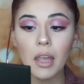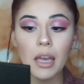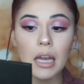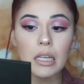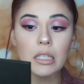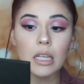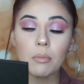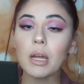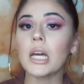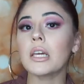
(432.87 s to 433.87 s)
and
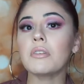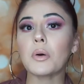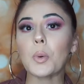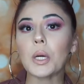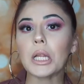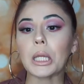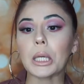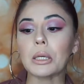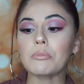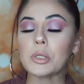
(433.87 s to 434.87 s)
I'm not even oily
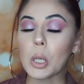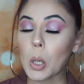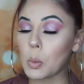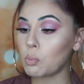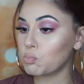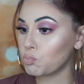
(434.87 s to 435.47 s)
so